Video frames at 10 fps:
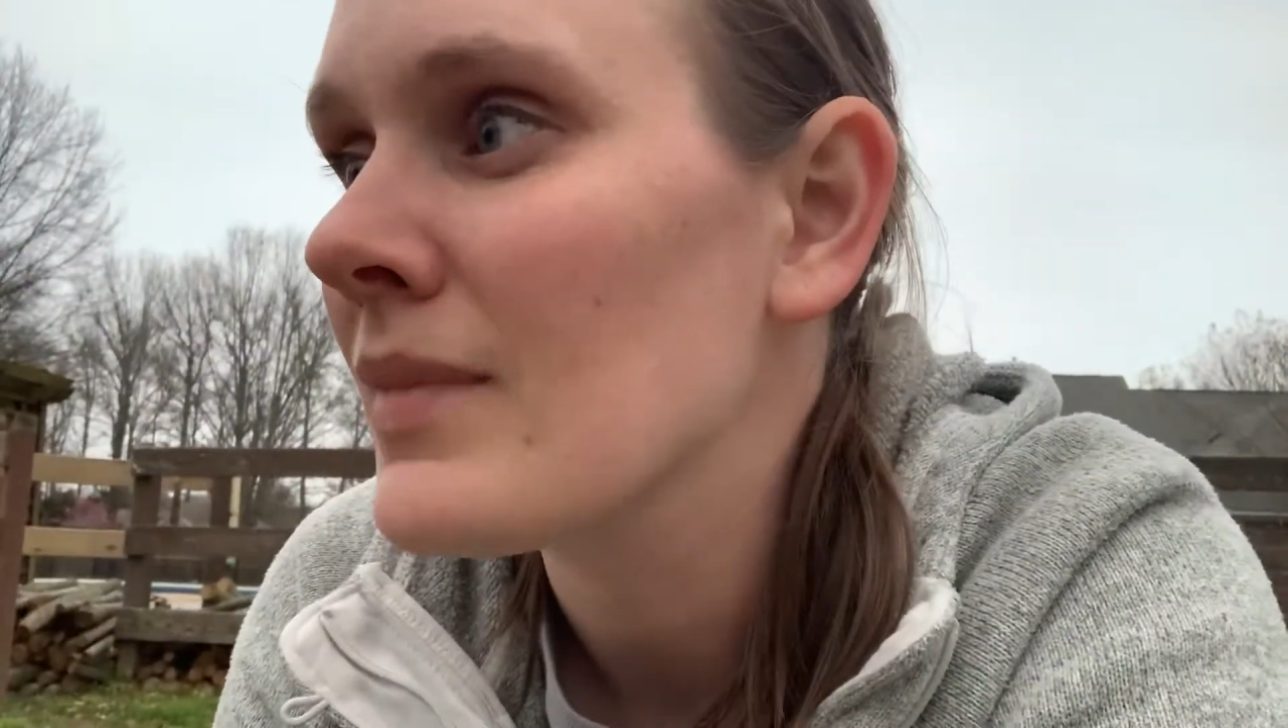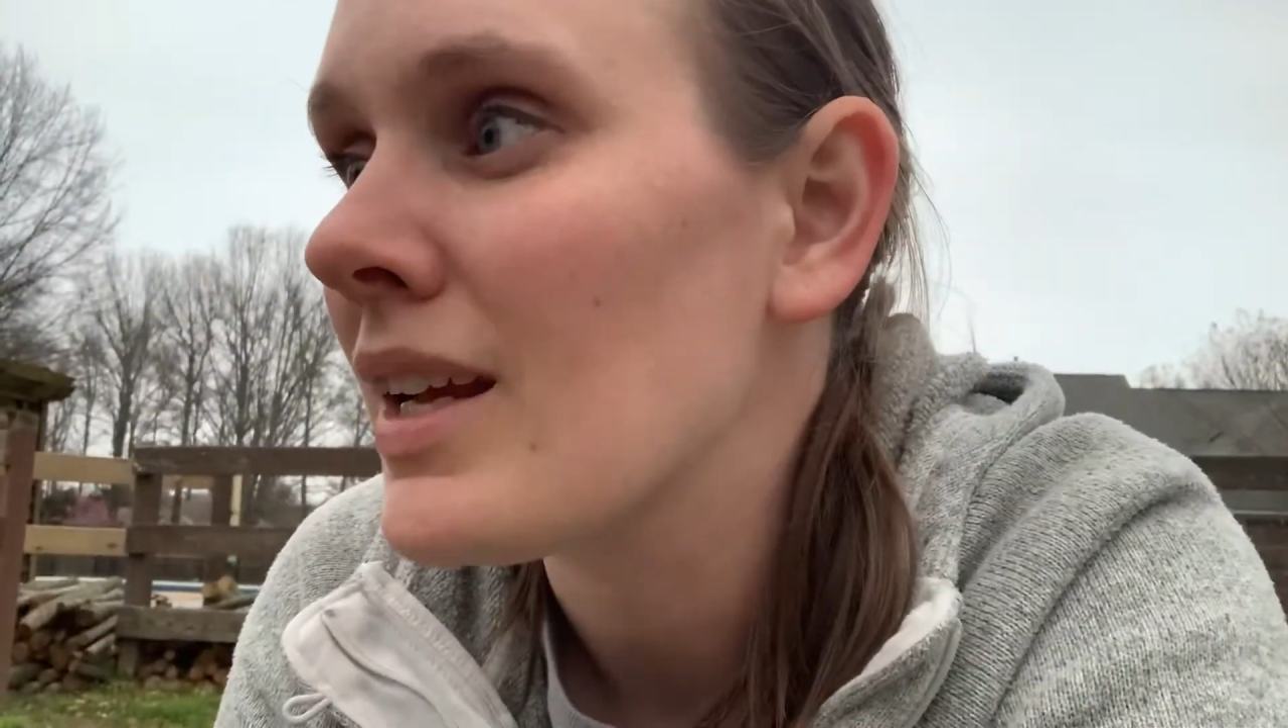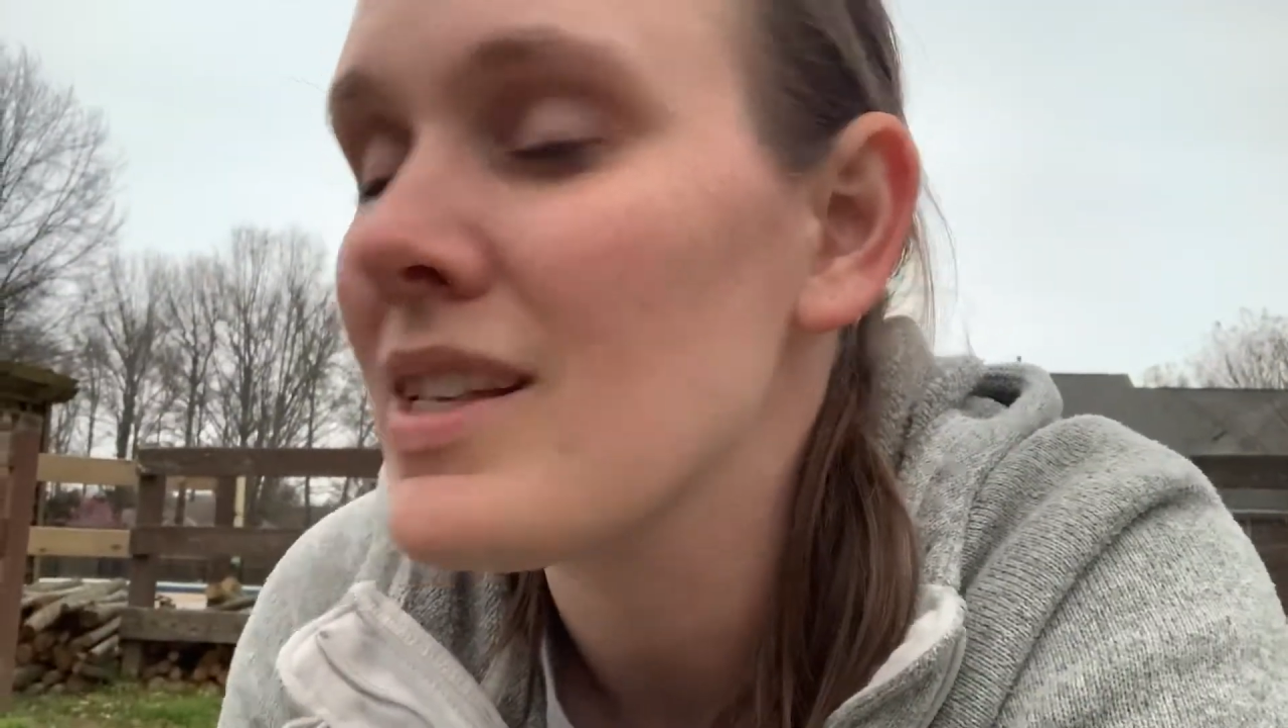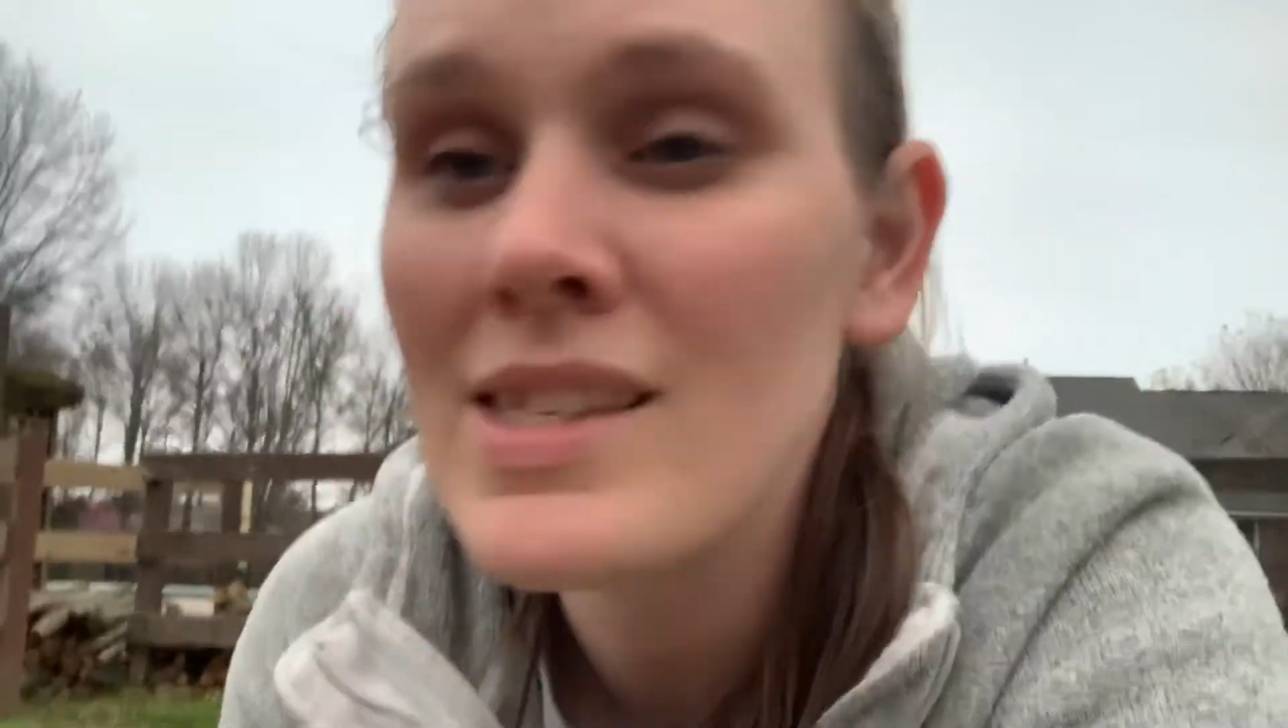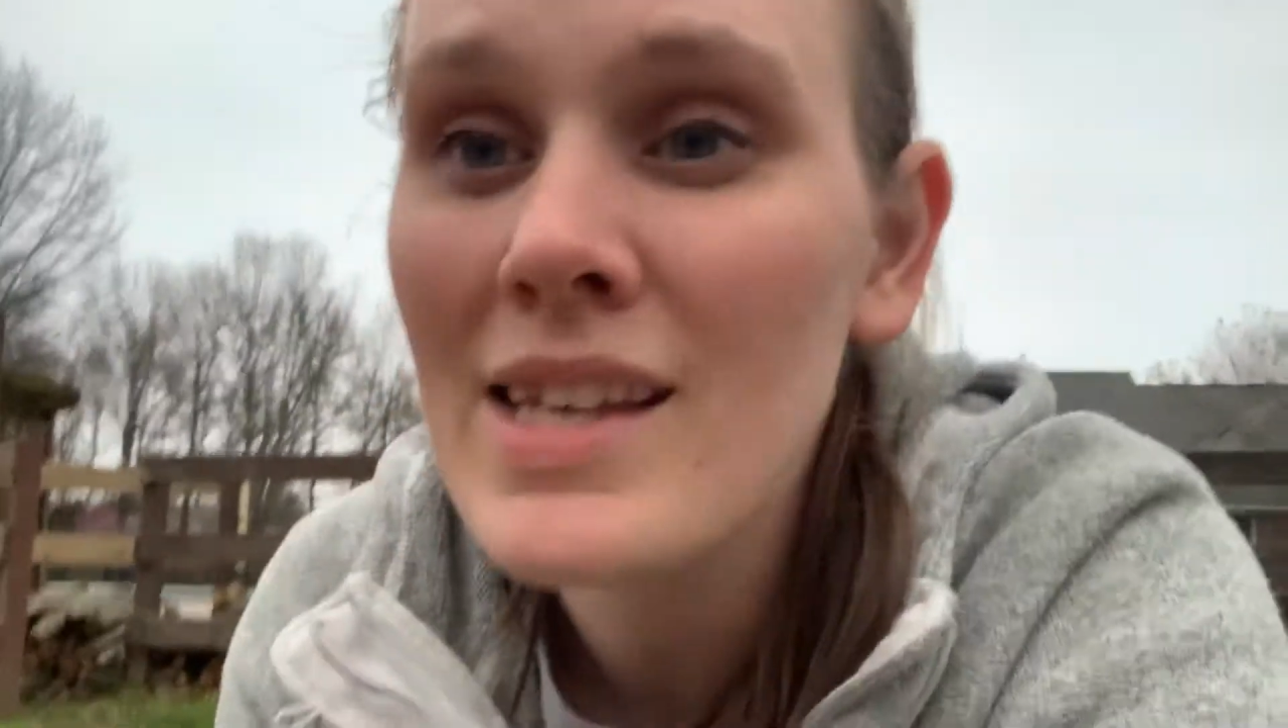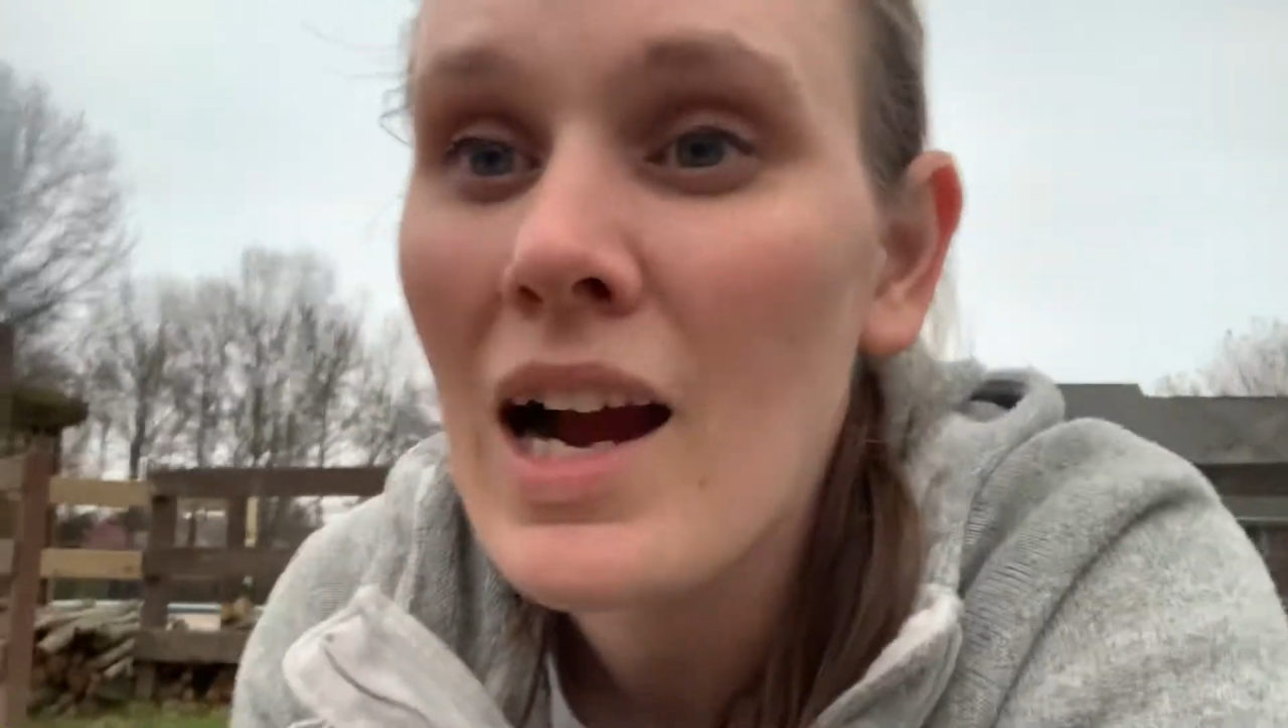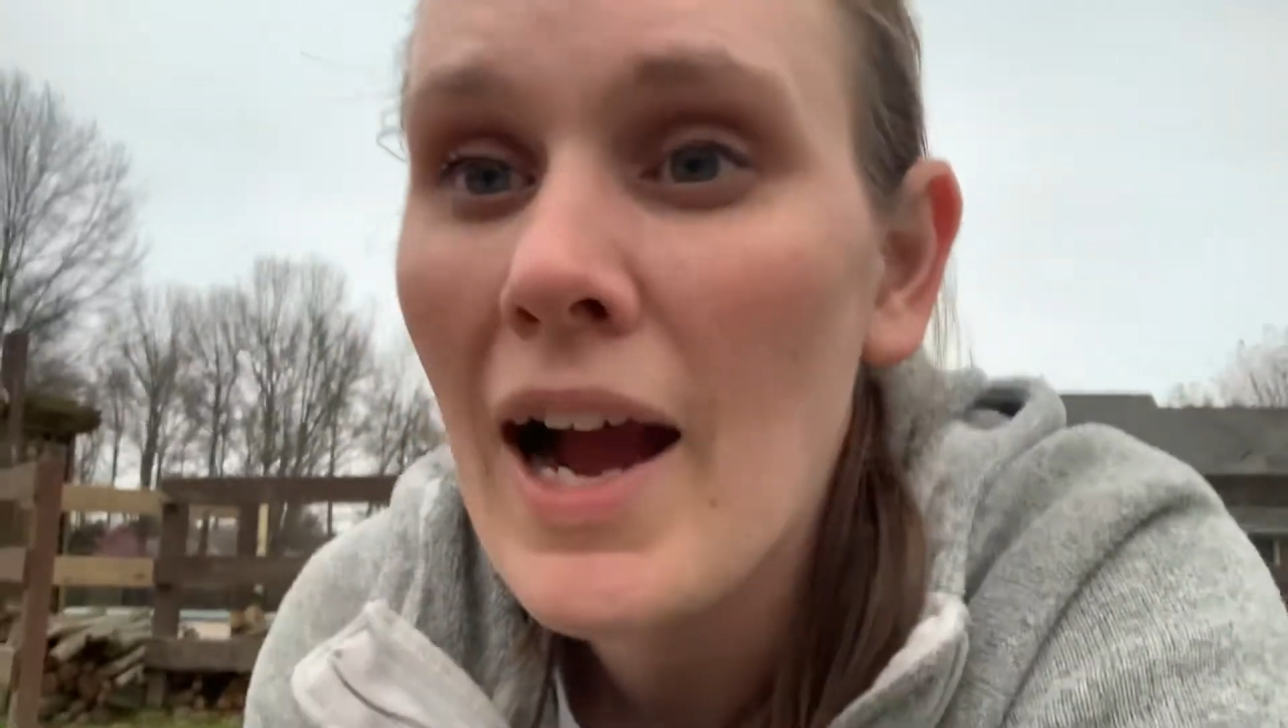This is how